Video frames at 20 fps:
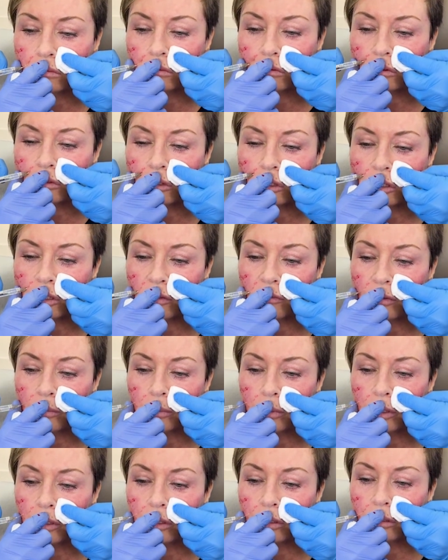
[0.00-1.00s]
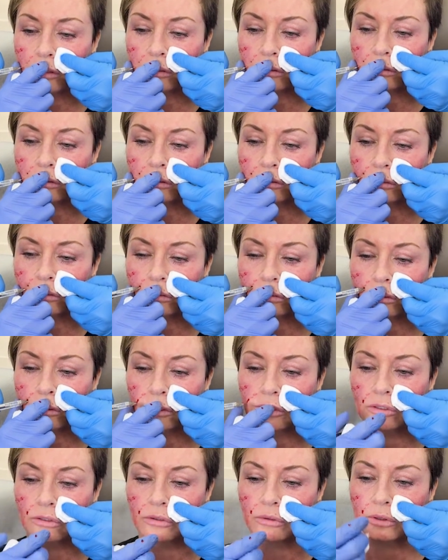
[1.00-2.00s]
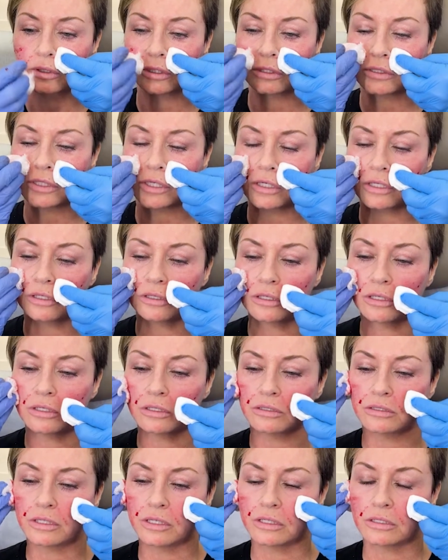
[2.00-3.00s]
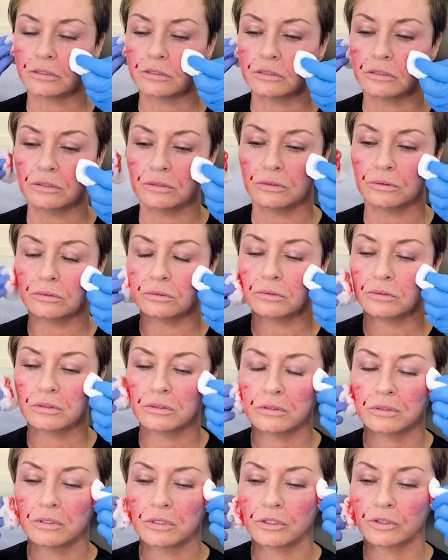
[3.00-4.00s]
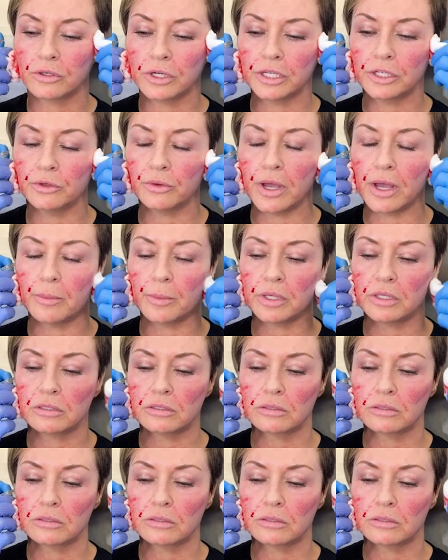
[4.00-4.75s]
It's everybody to do new, exciting things and to create new habits.